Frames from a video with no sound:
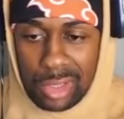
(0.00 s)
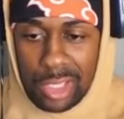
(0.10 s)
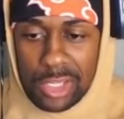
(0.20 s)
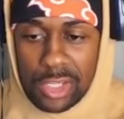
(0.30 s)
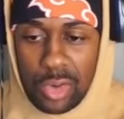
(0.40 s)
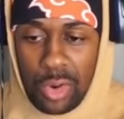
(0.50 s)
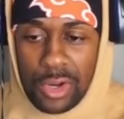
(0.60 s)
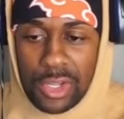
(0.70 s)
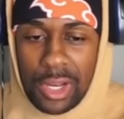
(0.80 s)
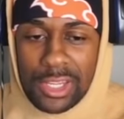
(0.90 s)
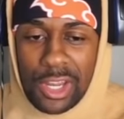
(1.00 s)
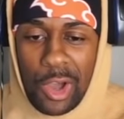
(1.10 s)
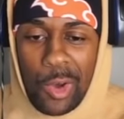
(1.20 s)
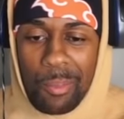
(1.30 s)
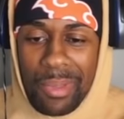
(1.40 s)
He scores on his
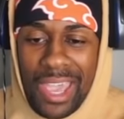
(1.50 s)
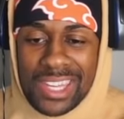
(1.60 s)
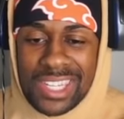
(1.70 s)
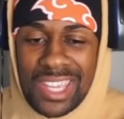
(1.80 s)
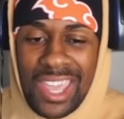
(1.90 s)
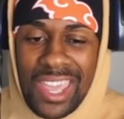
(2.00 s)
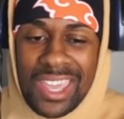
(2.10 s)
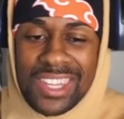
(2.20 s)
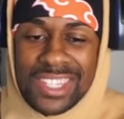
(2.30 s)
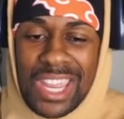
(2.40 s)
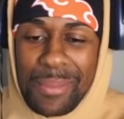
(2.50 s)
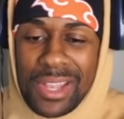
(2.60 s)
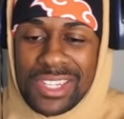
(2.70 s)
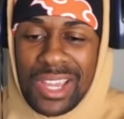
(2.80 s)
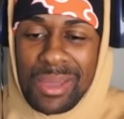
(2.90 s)
own basket. His
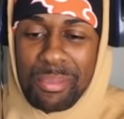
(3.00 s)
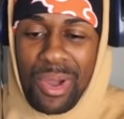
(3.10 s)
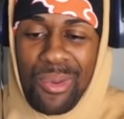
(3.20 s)
teammates are like, bro,